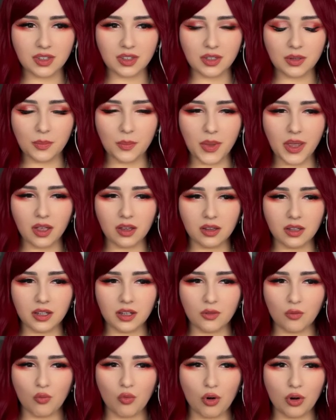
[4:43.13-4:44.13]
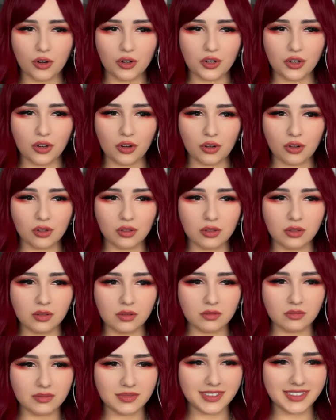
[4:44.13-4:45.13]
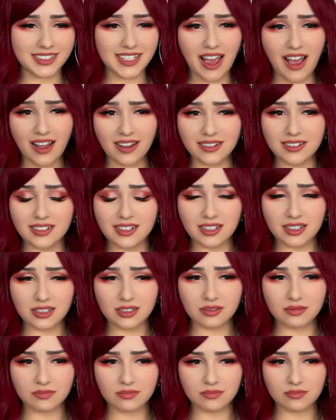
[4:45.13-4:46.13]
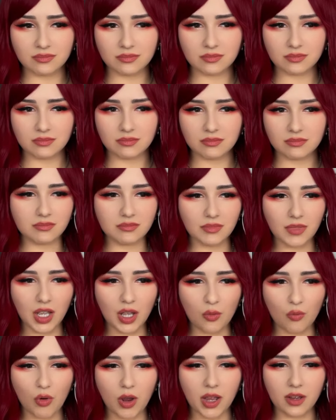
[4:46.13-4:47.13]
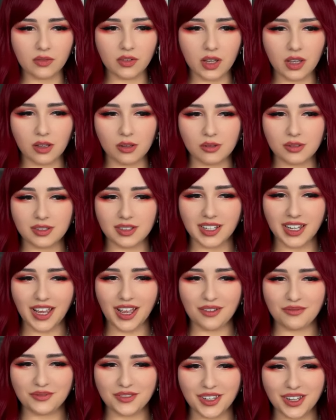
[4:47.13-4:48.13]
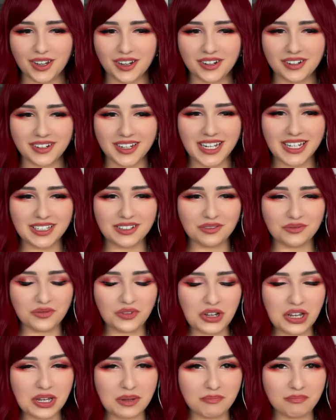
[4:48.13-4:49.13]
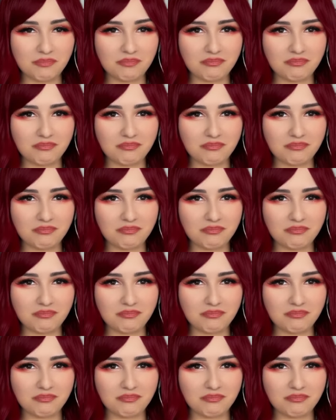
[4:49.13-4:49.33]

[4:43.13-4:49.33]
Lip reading: The melee warrior? Tank and whatever else they have there hidden for him.